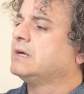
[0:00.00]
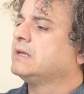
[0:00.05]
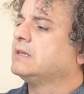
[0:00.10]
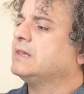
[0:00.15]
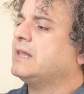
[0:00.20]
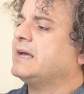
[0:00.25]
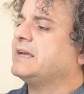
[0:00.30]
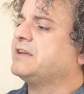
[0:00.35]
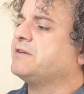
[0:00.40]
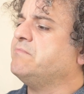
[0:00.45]

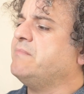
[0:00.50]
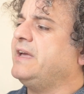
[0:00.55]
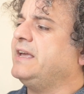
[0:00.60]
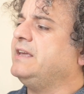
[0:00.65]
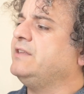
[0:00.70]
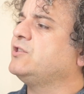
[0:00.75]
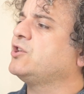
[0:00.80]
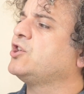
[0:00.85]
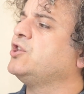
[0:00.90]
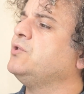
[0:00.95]
Like
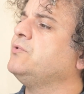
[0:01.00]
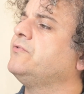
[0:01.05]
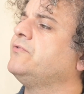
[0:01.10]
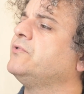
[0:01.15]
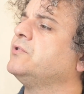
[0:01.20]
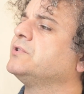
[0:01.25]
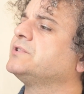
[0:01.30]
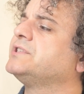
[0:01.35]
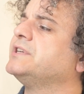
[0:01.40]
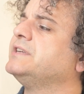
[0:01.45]
me, the
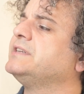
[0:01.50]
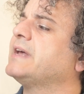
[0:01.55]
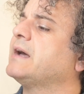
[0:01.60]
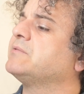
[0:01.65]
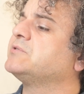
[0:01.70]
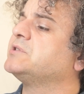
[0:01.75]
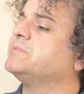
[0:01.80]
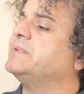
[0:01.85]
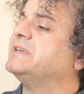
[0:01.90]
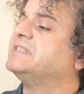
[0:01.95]
Q4 turned
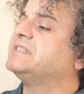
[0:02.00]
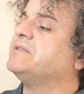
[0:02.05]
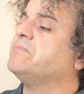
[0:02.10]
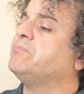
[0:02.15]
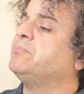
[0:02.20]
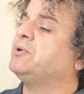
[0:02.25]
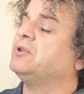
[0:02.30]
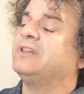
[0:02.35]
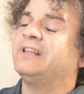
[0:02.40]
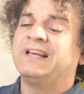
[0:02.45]
out to be
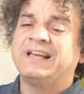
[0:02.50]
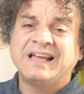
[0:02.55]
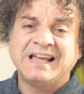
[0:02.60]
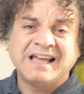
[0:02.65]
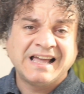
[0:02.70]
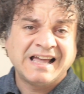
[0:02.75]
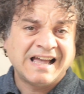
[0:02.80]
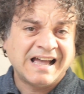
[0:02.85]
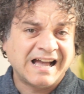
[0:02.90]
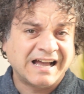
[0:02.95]
simple
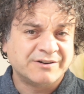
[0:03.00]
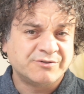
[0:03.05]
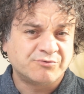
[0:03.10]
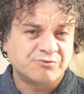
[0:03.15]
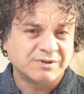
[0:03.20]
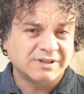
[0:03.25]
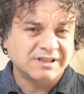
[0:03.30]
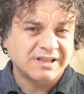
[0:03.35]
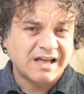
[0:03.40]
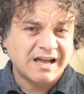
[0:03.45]
and
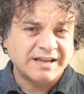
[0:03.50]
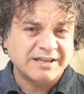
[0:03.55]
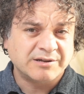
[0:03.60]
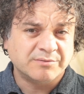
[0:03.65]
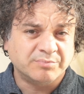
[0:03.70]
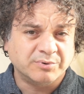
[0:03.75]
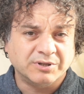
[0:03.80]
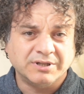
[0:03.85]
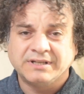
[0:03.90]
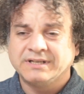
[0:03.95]

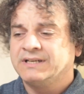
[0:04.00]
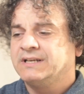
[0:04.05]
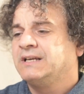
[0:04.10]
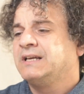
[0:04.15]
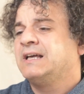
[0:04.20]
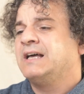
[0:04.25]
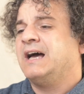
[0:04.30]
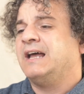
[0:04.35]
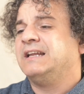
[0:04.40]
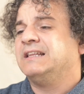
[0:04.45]
reliable,
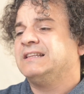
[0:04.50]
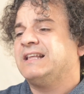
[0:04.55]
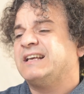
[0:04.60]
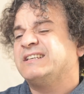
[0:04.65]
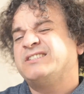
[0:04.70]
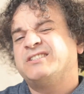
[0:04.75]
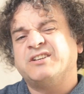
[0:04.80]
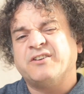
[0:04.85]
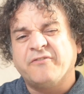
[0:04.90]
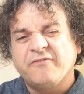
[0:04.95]
and it
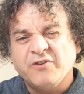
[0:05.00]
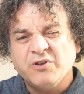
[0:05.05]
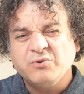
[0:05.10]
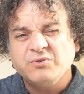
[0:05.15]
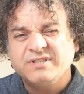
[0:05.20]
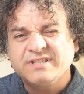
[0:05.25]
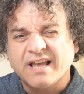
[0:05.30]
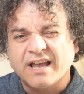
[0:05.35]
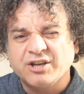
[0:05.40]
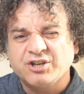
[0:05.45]
lasted a few
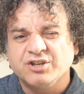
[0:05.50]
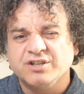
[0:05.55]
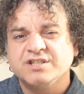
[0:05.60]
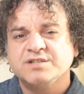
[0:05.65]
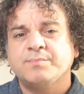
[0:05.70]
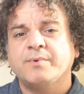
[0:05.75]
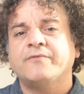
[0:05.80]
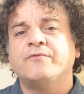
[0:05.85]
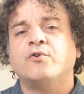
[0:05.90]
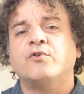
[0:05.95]

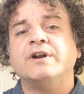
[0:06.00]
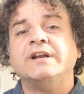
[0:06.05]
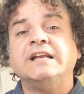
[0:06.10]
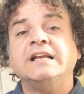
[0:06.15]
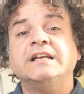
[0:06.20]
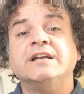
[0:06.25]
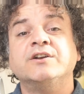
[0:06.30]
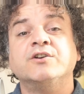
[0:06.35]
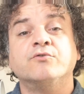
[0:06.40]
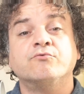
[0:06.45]
sessions before it
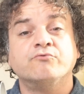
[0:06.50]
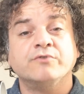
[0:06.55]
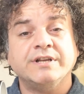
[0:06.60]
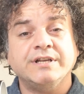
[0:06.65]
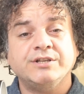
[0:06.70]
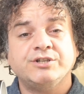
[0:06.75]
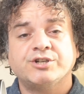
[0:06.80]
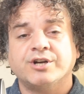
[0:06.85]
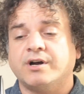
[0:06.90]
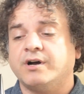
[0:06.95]
needed a
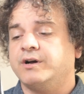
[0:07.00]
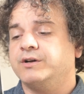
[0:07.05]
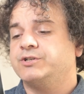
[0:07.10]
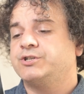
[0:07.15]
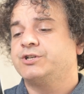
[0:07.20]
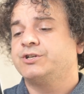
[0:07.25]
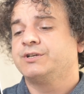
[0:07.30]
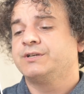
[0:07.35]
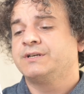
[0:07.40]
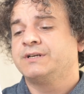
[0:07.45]

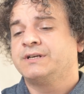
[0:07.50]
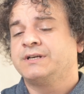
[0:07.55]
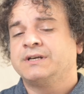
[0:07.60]
recharge.